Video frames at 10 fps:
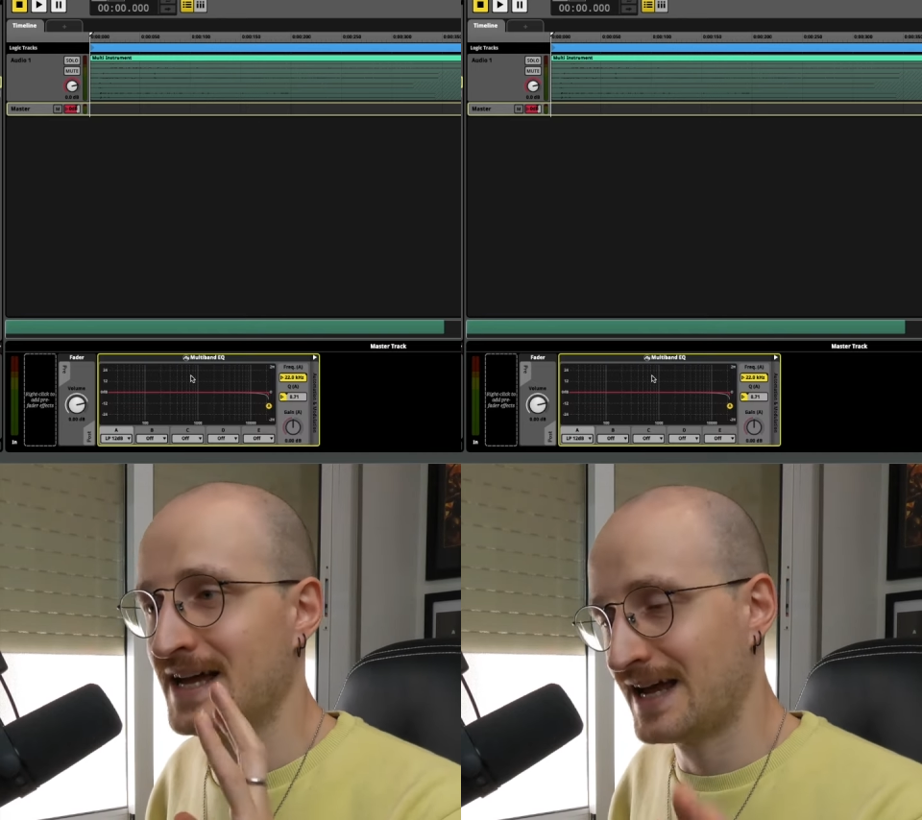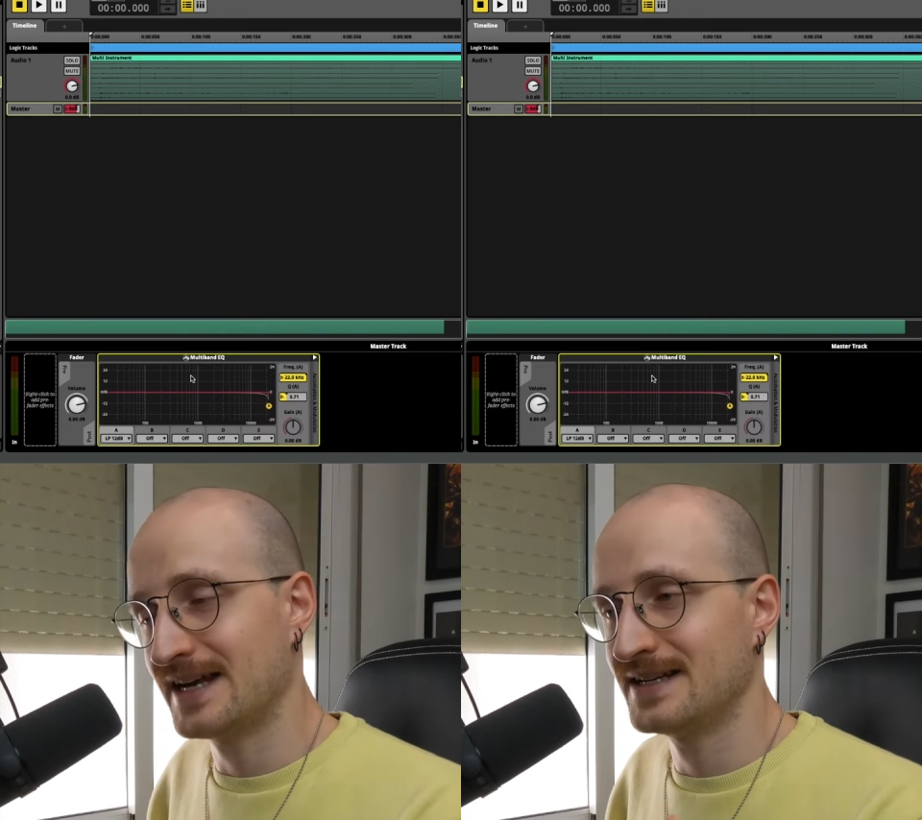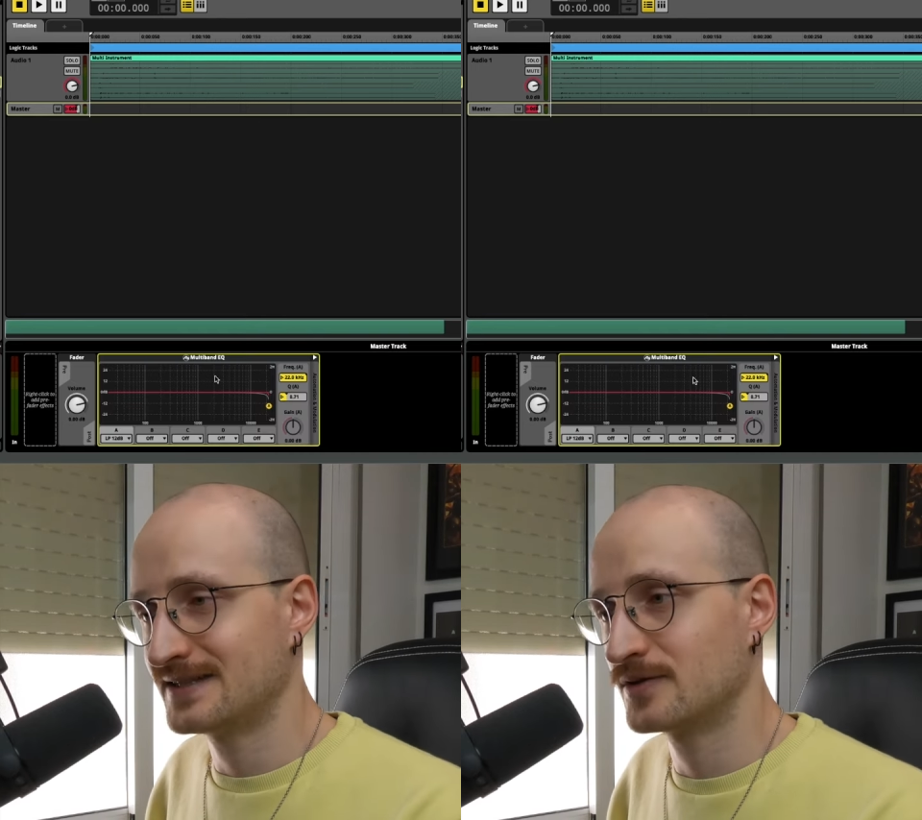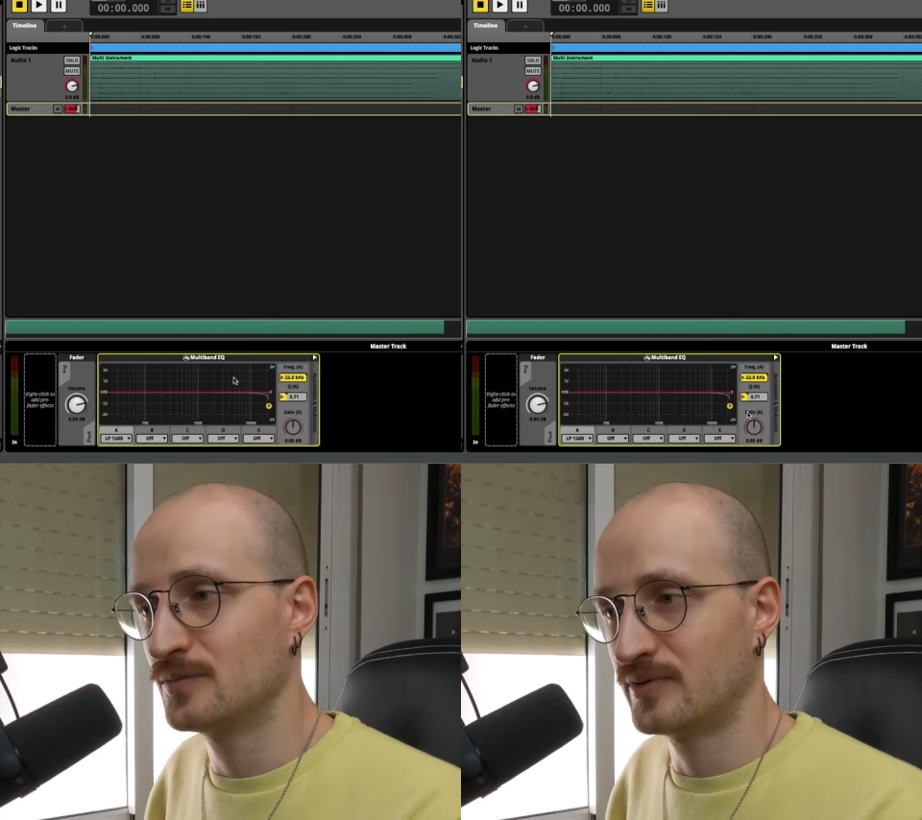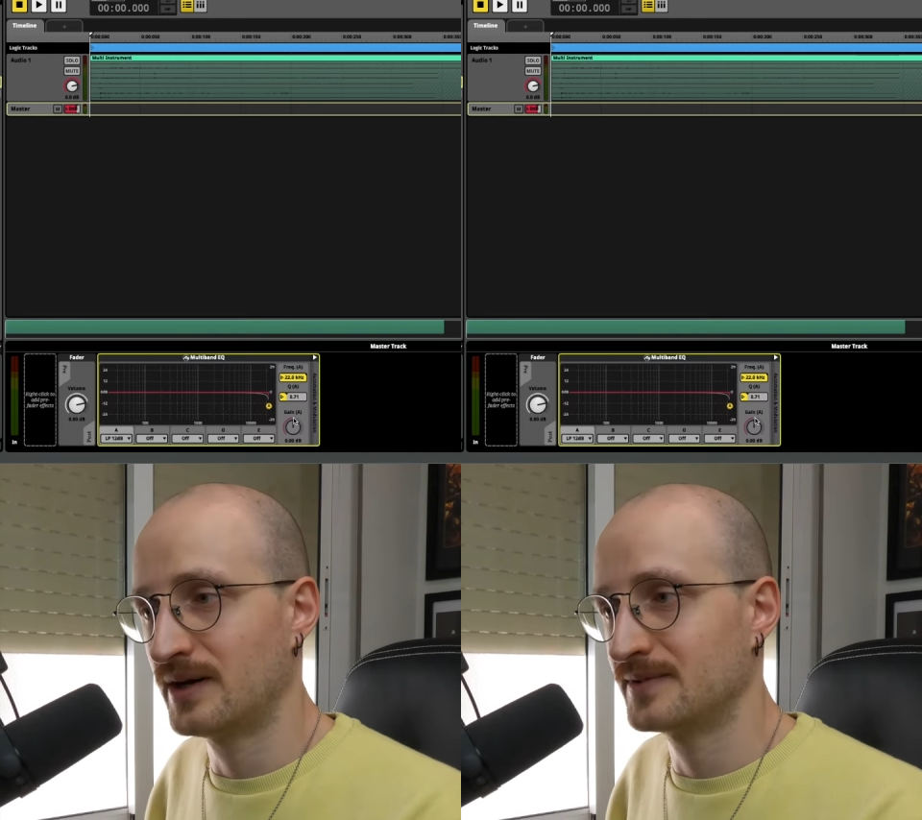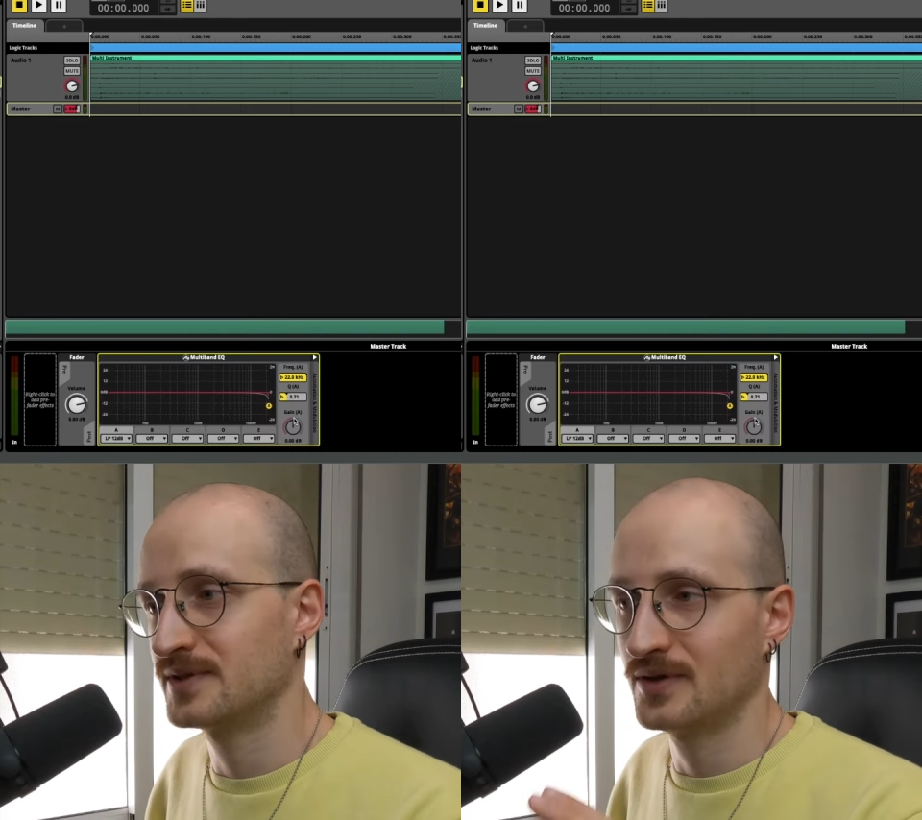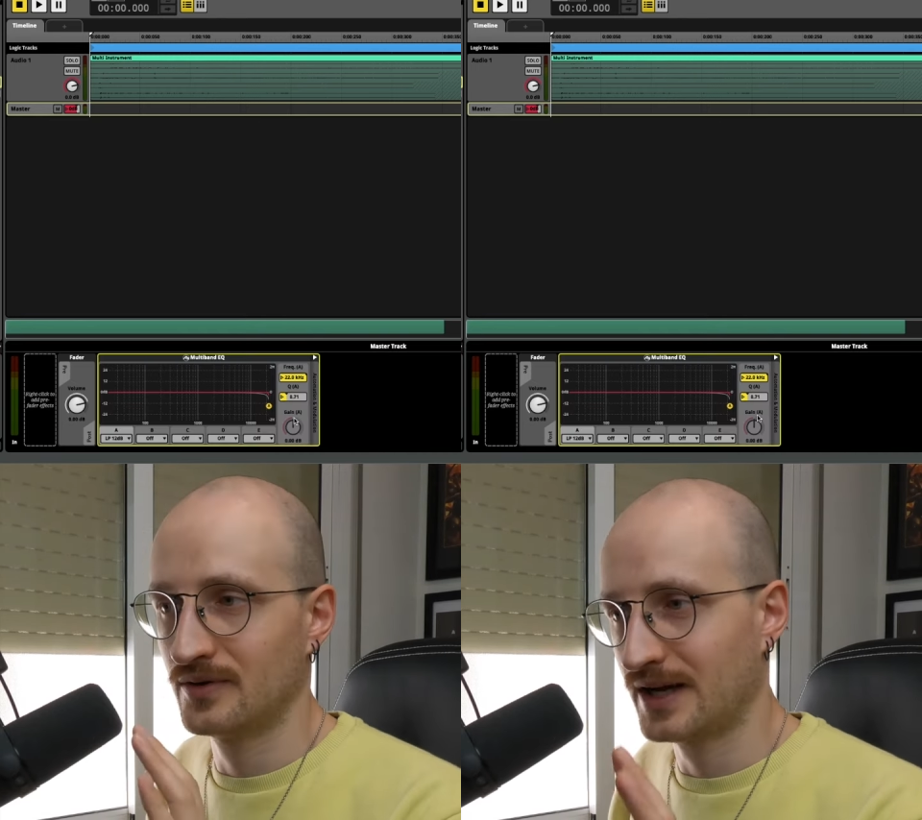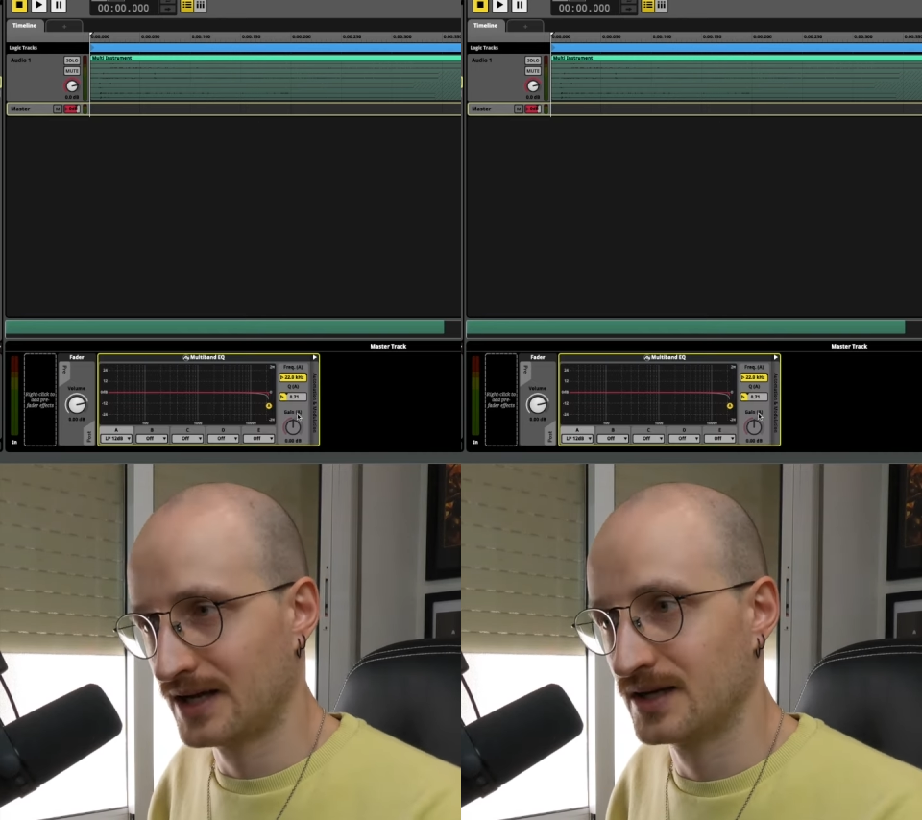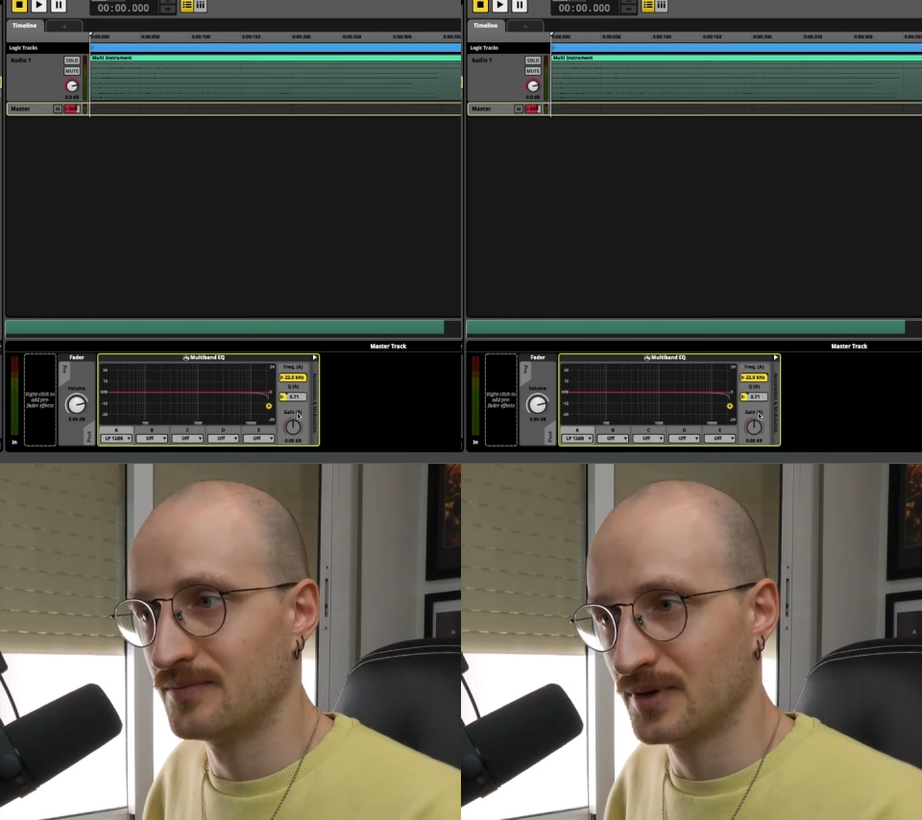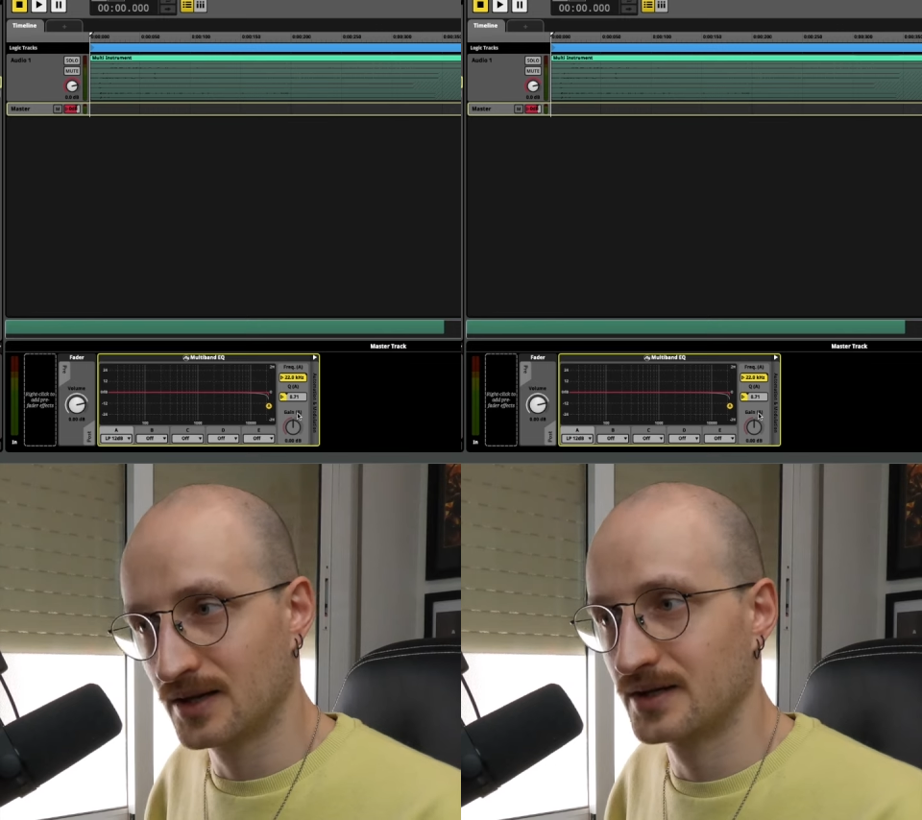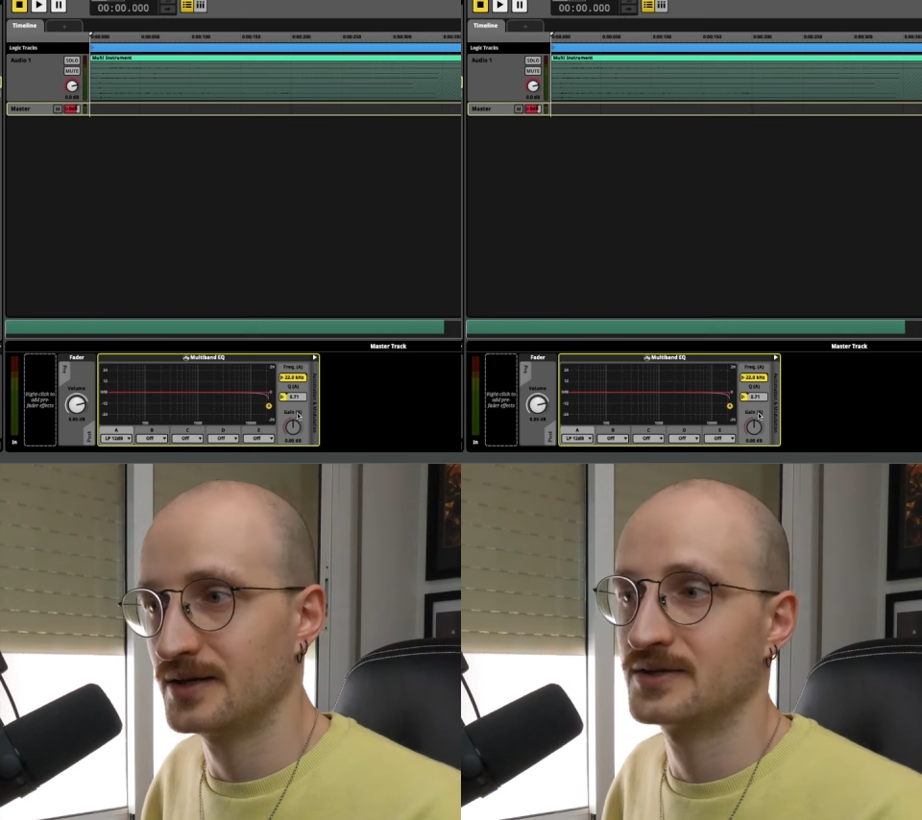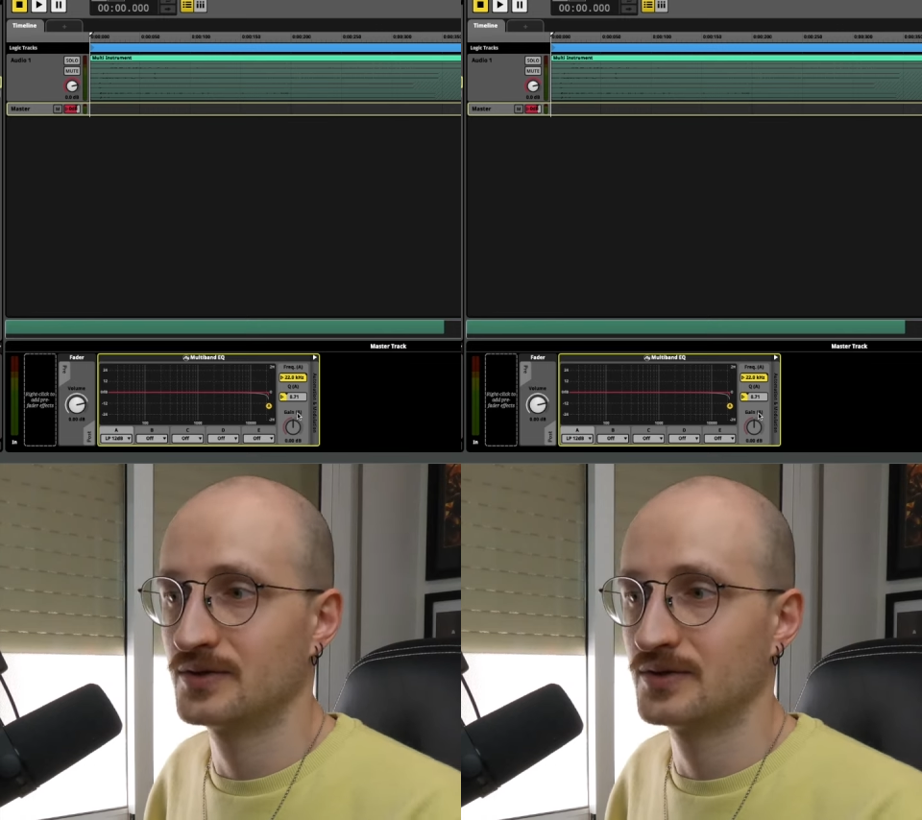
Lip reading: any single parameter on any plugin.